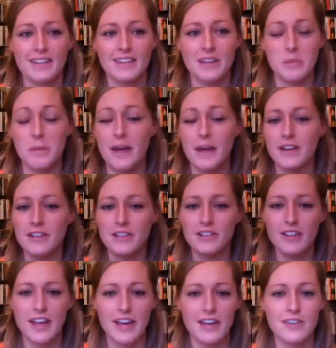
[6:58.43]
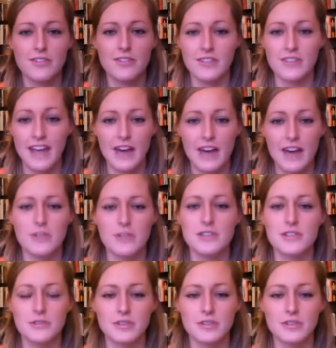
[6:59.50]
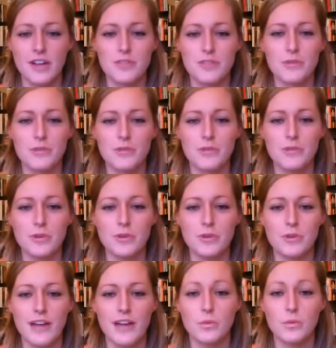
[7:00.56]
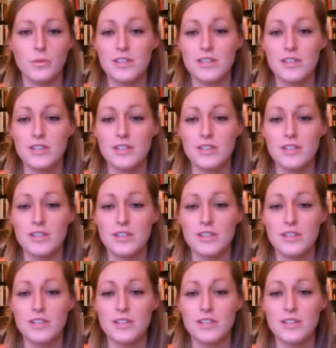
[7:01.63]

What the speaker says: comparing your life now to your life before, and